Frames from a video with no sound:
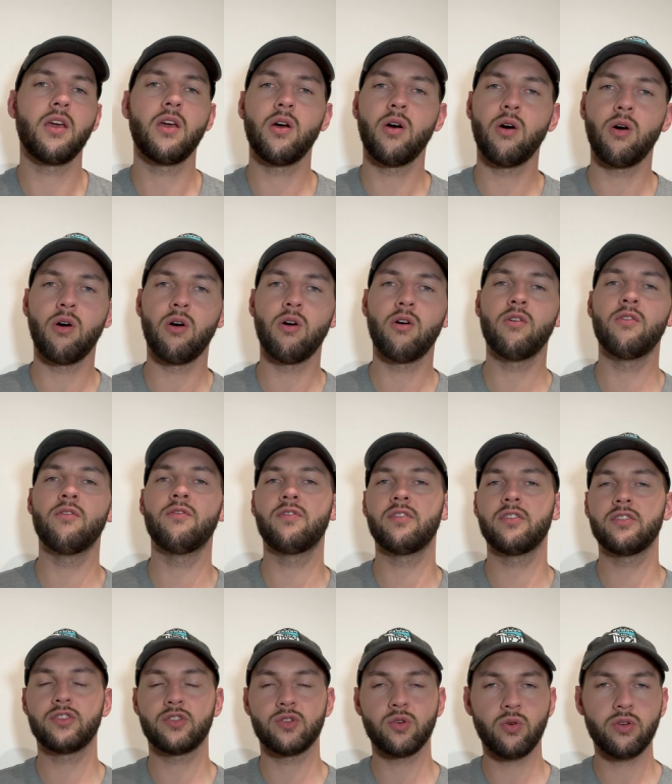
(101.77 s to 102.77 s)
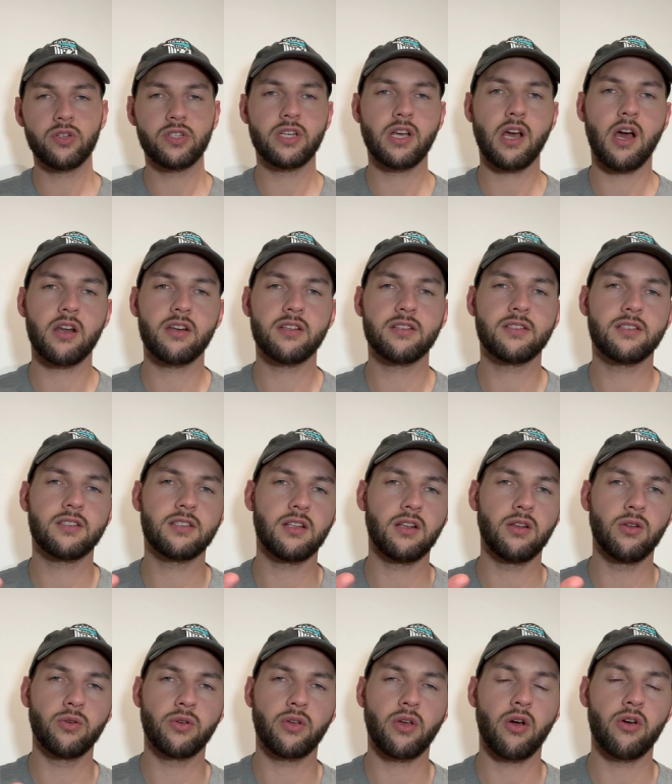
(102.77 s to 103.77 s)
of Georgiadis,
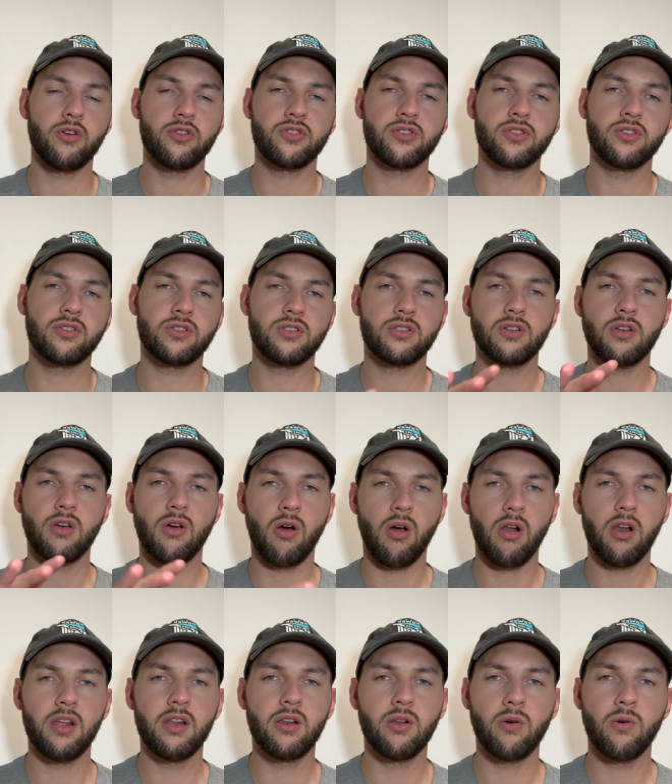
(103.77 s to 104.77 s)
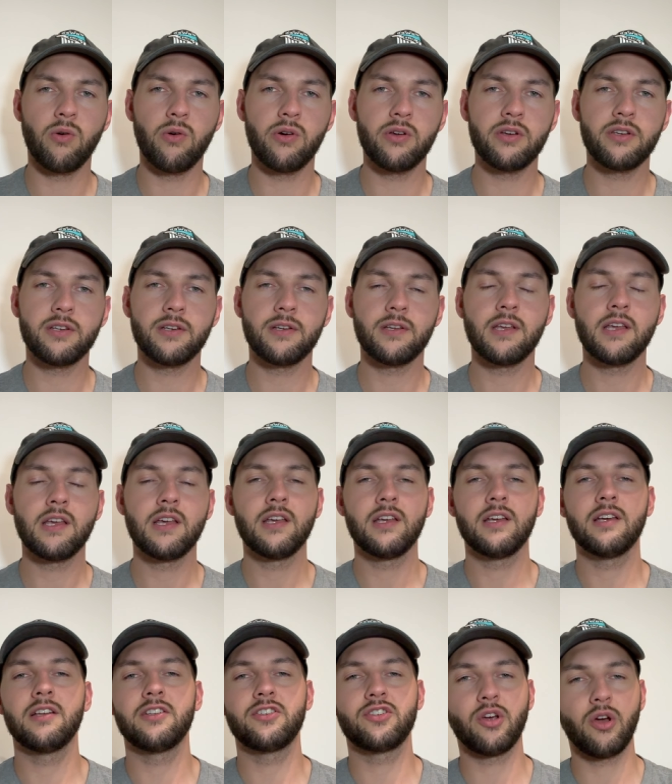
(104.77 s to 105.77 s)
Lukosius, Ollie Lord,
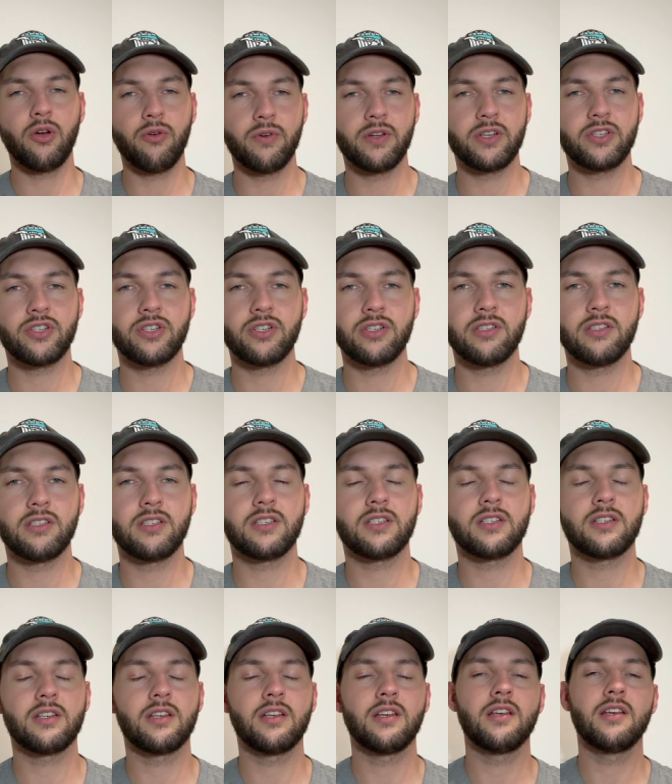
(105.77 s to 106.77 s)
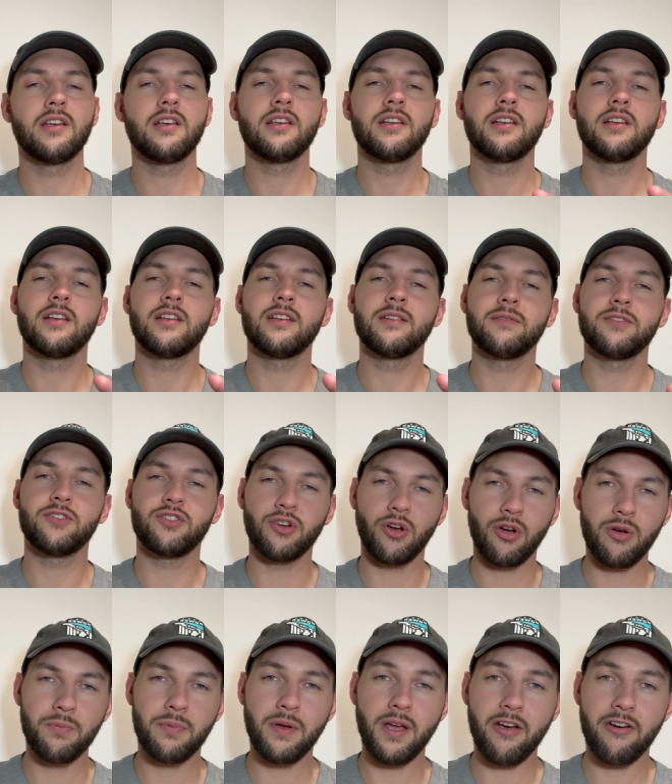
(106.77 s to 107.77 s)
Joe Richards,
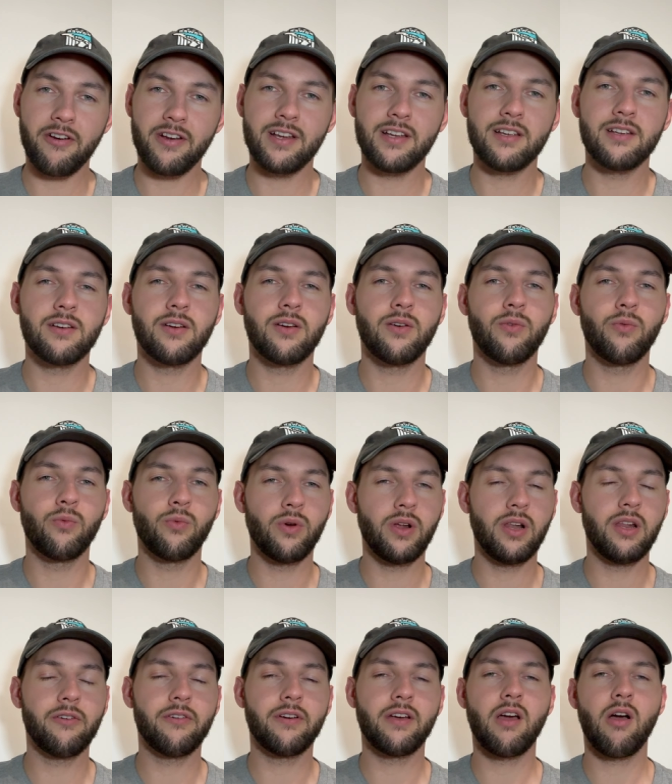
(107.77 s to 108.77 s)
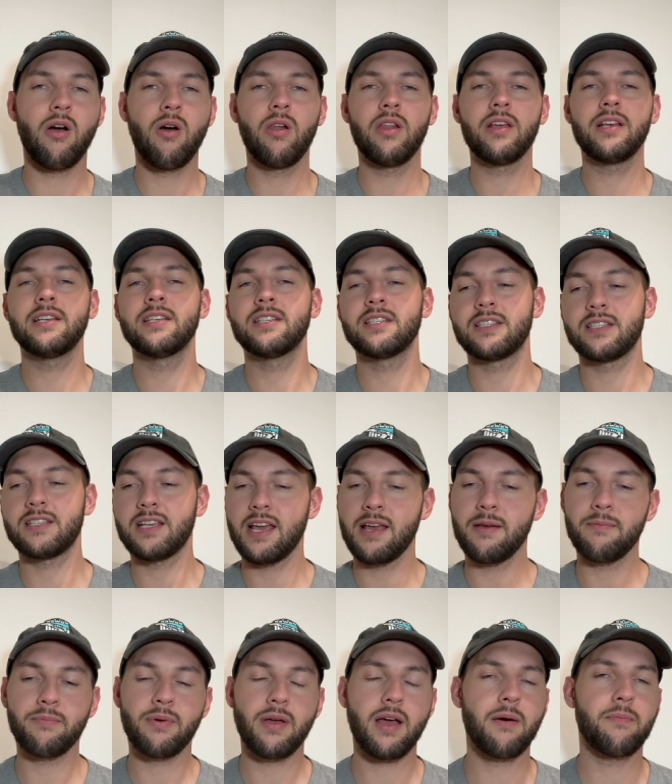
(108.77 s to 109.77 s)
Joe Berry, Willie Rioli,
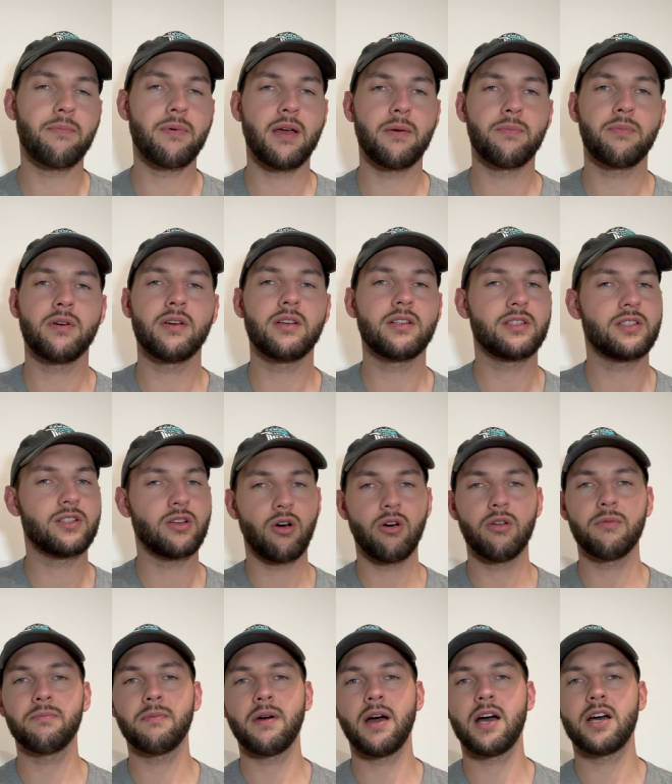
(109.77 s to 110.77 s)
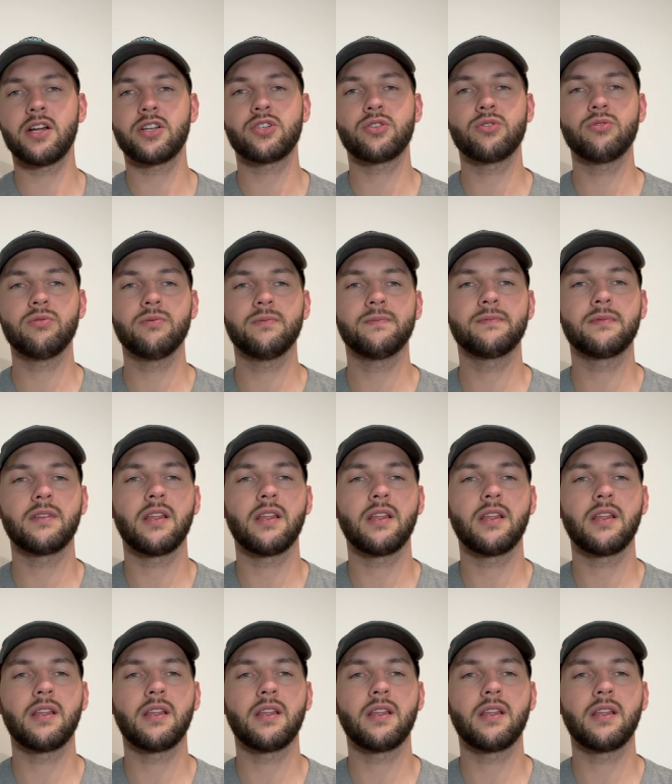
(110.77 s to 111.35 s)
Sam Powell-Pepper, Todd Marshall,